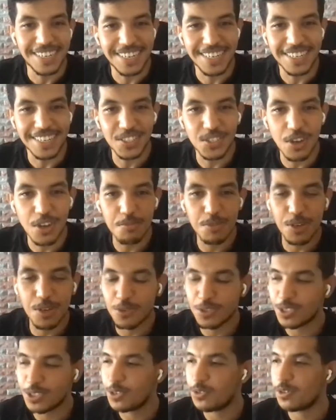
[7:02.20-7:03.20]
So I'm
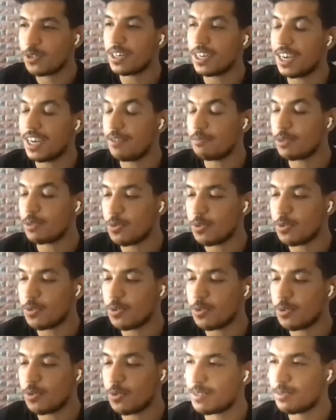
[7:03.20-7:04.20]
going slower, I'm going
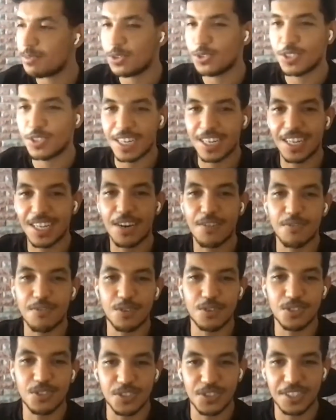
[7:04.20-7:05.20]
faster because there are a lot of
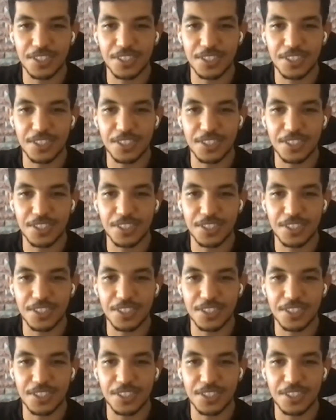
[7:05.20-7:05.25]
content